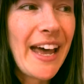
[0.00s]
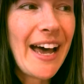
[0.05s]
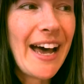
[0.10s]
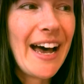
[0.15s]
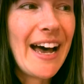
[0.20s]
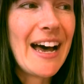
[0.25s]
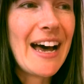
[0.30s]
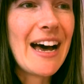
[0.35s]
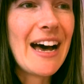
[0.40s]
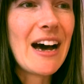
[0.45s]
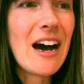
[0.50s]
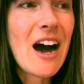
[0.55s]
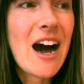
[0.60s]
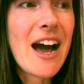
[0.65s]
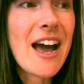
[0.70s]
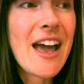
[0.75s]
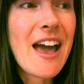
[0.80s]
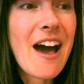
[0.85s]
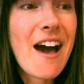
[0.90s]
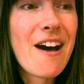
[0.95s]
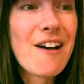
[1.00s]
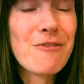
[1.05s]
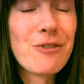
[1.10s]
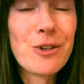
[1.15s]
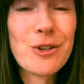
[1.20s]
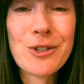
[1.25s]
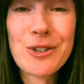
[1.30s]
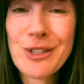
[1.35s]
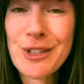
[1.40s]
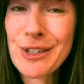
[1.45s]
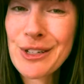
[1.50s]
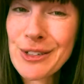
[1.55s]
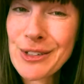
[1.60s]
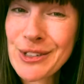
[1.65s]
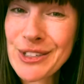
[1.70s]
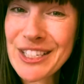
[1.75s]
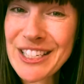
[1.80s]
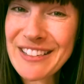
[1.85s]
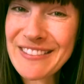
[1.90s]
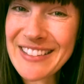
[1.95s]
I have also
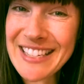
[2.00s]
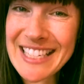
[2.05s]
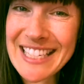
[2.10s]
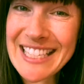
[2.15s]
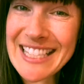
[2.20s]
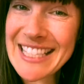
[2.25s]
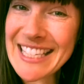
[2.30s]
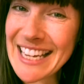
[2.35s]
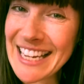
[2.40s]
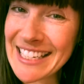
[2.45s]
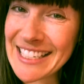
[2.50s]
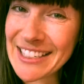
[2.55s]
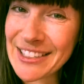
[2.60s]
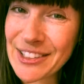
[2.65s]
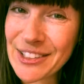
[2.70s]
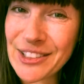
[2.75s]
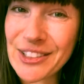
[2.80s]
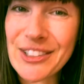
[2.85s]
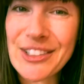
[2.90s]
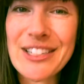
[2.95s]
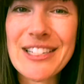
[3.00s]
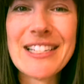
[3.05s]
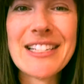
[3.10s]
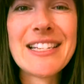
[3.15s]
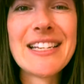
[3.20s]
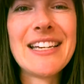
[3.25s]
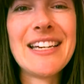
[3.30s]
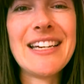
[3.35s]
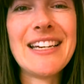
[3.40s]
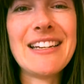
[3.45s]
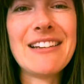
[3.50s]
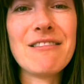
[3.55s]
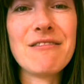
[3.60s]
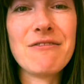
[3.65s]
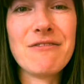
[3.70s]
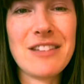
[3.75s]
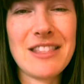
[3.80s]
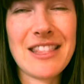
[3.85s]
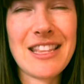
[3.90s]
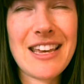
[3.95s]
gone to visit Santa Claus in
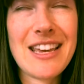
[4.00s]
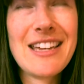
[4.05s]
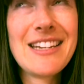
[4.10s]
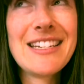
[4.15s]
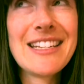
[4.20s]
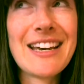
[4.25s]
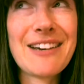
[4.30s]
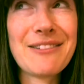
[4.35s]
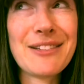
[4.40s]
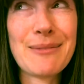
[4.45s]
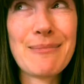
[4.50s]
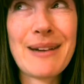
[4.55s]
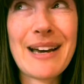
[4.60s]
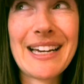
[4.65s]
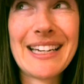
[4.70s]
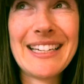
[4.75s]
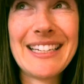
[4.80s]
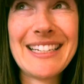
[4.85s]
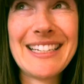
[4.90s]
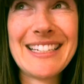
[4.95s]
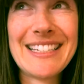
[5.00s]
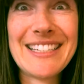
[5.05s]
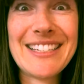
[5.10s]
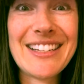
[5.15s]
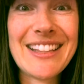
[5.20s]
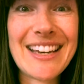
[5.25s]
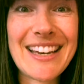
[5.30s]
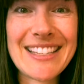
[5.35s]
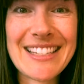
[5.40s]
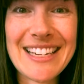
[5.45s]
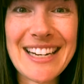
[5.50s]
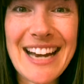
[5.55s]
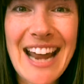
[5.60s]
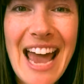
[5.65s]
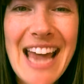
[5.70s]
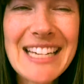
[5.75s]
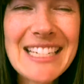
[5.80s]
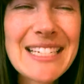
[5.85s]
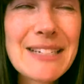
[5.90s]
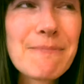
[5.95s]
Finland. That was back in
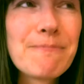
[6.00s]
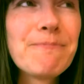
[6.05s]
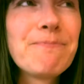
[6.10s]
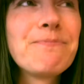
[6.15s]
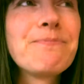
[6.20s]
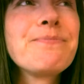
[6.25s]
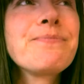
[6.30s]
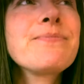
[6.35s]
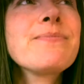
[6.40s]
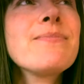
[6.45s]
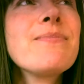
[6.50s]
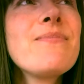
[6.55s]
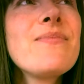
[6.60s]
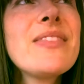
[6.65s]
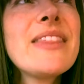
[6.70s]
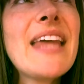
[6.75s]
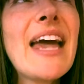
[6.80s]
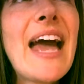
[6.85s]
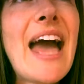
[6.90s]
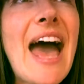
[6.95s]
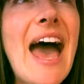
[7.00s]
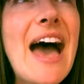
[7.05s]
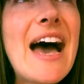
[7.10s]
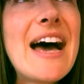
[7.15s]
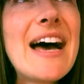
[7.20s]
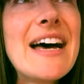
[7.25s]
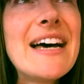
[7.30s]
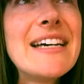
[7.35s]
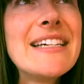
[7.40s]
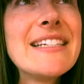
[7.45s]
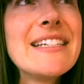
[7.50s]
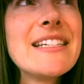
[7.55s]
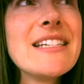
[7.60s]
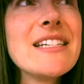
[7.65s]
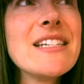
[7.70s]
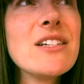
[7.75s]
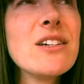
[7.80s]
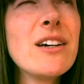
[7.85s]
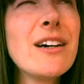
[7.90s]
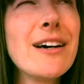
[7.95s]
2008.
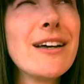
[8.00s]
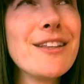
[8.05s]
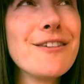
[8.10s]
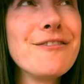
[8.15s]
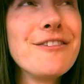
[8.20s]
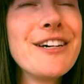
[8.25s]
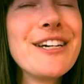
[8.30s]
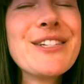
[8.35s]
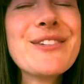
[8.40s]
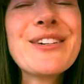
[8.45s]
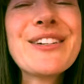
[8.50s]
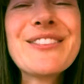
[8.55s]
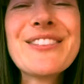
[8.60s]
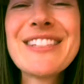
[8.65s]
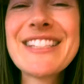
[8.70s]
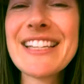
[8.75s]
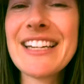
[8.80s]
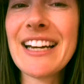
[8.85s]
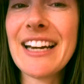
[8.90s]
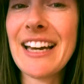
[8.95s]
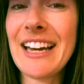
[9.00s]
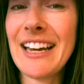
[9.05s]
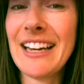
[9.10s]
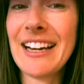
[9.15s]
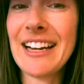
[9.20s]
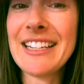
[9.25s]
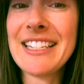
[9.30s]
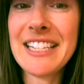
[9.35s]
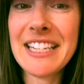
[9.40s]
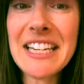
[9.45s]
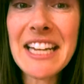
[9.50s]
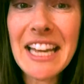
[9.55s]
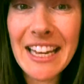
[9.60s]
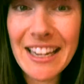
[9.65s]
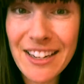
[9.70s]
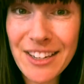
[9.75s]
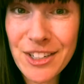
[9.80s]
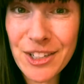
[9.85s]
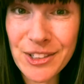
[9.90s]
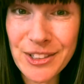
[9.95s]
And the first one was that I did
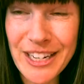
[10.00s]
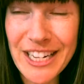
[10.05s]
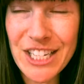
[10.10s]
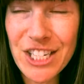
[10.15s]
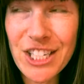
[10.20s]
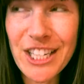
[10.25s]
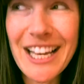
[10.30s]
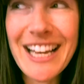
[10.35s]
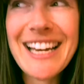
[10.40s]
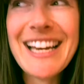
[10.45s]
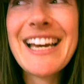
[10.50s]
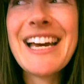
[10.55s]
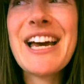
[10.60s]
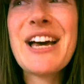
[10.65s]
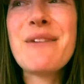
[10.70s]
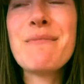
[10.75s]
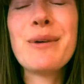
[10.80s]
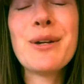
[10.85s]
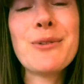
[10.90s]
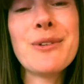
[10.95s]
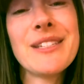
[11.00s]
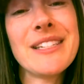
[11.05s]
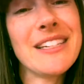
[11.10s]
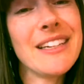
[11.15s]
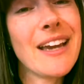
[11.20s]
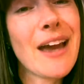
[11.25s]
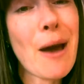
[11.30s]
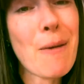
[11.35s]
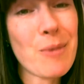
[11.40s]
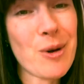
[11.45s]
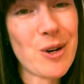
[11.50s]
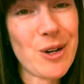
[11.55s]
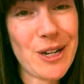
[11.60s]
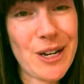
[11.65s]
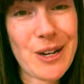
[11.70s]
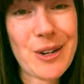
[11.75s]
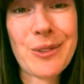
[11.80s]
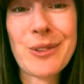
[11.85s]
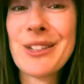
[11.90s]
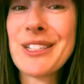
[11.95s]
eat a tarantula, but it was in
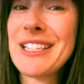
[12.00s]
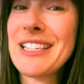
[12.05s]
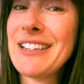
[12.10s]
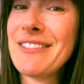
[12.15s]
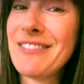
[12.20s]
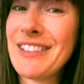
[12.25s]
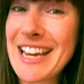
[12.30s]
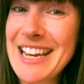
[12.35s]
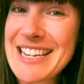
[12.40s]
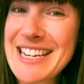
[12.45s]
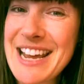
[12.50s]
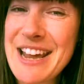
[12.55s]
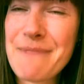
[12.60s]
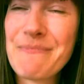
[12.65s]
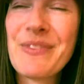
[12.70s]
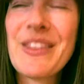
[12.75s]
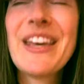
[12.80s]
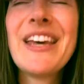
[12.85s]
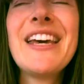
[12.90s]
Cambodia. It wasn't in Vietnam.